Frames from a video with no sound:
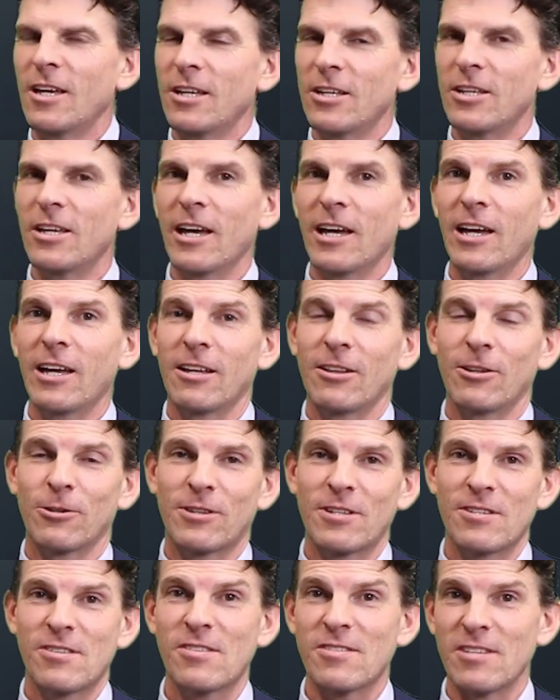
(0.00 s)
Yeah, look,
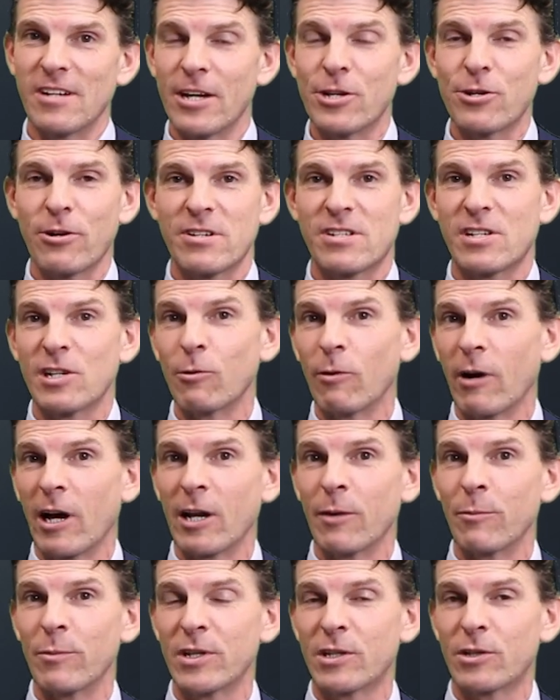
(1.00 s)
this is an interesting
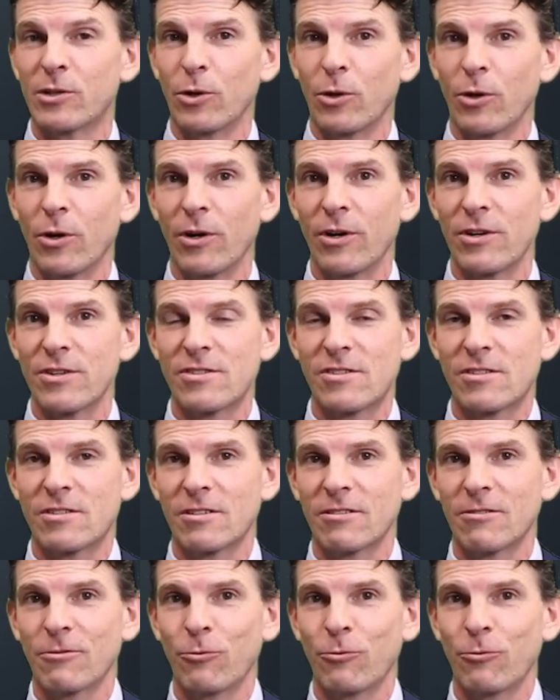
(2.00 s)
one because